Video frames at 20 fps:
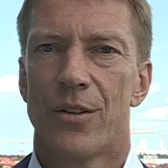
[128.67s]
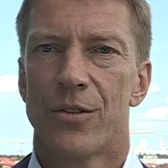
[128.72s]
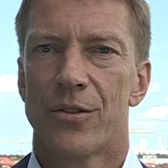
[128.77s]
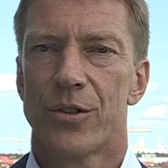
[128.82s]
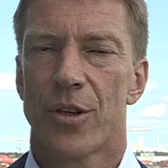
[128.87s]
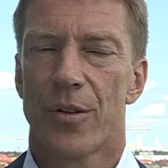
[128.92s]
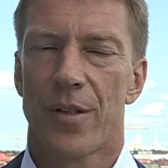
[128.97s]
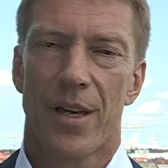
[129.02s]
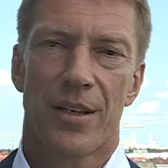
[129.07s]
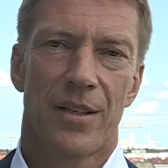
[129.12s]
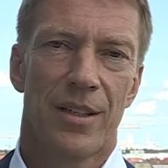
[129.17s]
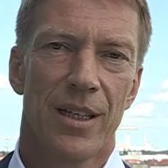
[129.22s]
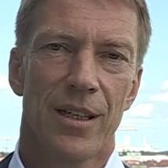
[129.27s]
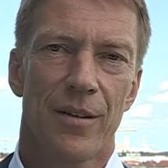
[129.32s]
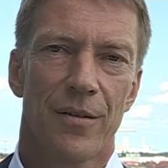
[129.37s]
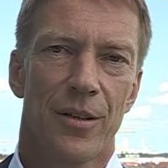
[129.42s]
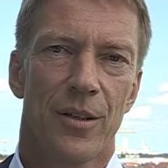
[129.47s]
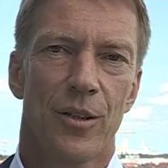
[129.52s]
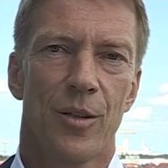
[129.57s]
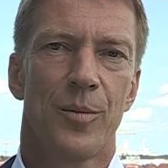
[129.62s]
So the idea
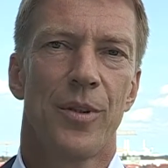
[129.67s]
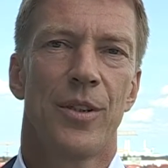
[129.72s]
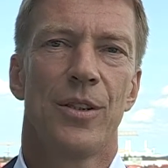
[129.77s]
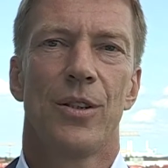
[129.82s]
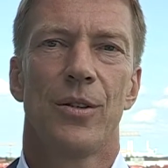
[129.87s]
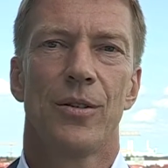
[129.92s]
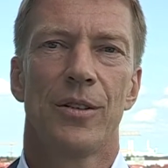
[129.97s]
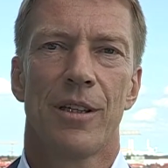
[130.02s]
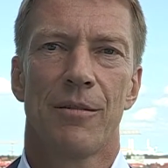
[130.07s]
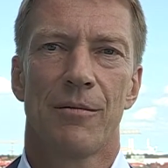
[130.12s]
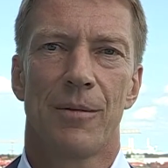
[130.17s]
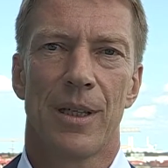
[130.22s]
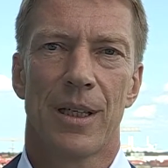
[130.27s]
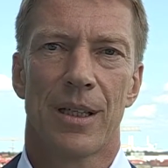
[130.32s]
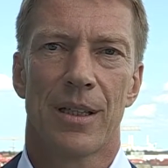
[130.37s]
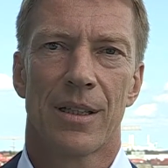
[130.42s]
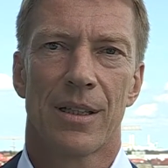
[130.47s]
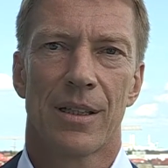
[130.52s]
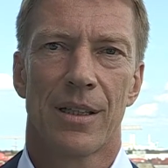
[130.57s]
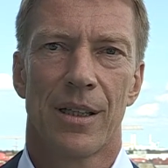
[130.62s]
of the European Union
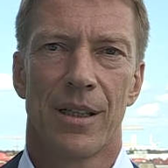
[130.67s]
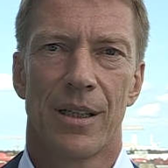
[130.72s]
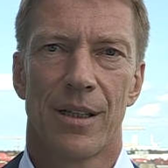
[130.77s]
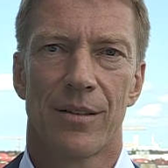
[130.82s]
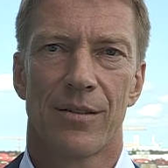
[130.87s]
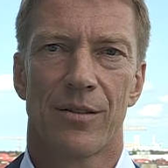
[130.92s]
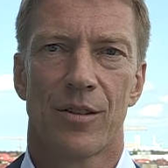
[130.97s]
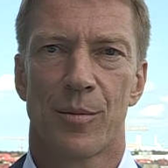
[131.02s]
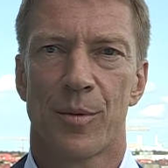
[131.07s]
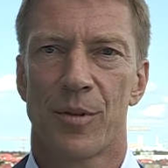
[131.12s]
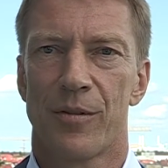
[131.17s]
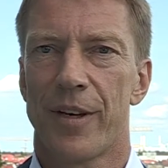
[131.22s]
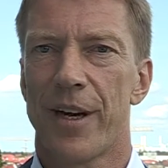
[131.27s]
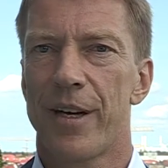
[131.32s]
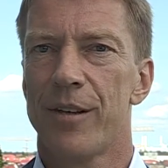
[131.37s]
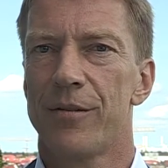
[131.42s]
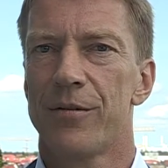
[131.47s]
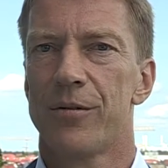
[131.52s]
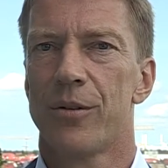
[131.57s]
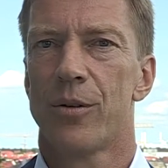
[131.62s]
Week is to
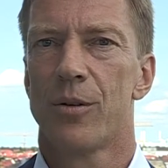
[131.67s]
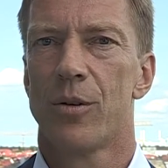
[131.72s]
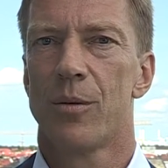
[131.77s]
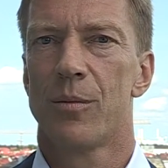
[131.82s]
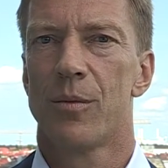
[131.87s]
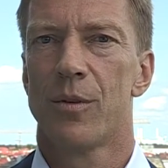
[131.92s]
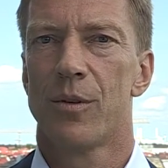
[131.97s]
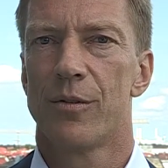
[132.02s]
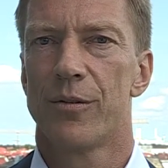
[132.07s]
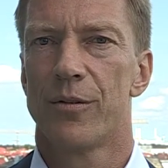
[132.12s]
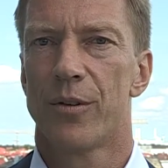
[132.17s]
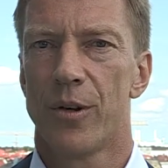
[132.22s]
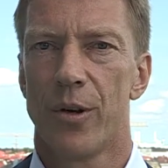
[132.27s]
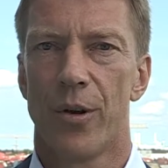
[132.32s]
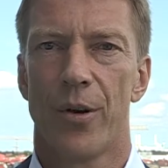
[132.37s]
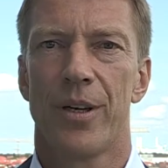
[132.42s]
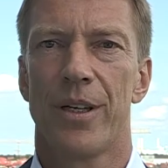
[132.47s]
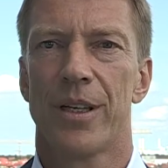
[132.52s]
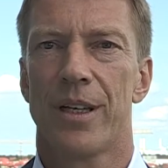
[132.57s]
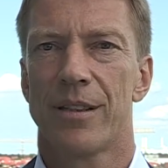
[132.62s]
provide a forum for
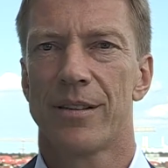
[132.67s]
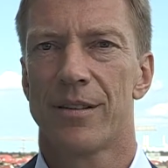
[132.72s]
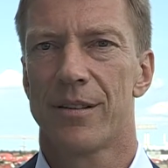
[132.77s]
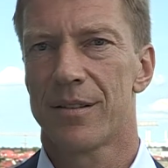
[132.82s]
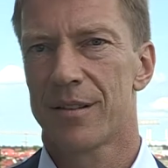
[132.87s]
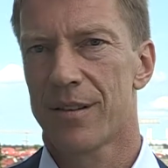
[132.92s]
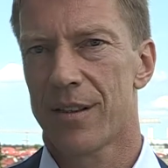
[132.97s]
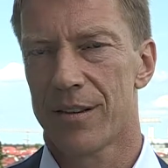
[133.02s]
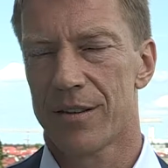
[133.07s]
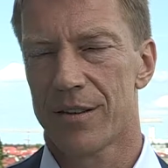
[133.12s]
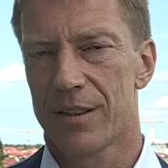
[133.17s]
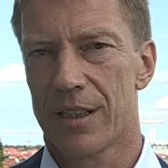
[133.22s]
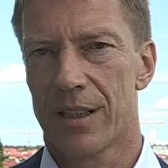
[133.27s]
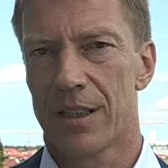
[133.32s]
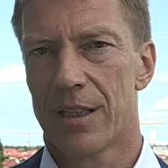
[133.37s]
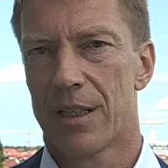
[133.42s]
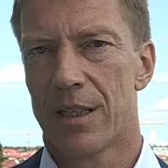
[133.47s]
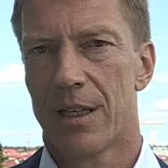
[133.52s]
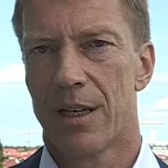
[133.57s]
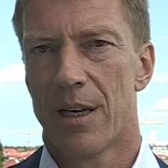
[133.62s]
learning and discussing
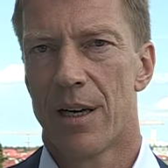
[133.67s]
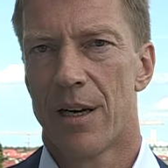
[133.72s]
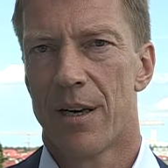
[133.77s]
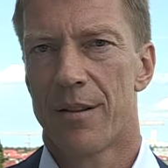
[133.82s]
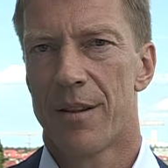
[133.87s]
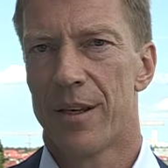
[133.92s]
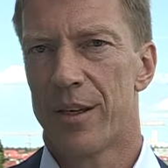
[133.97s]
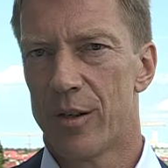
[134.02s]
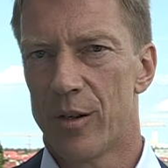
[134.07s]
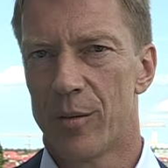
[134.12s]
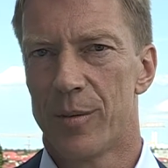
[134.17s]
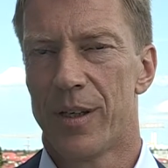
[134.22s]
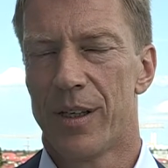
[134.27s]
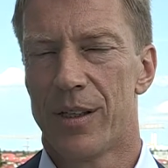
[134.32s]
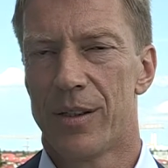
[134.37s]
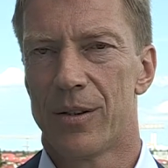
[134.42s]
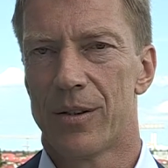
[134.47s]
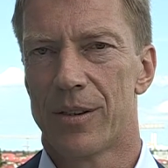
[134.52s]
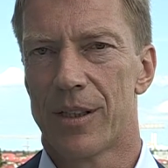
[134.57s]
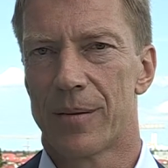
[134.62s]
the European
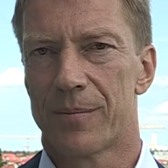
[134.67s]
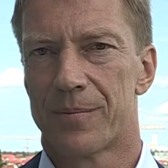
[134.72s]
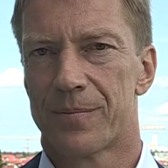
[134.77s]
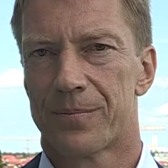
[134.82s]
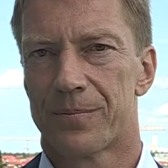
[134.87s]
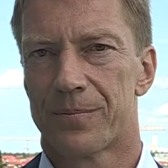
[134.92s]
Union.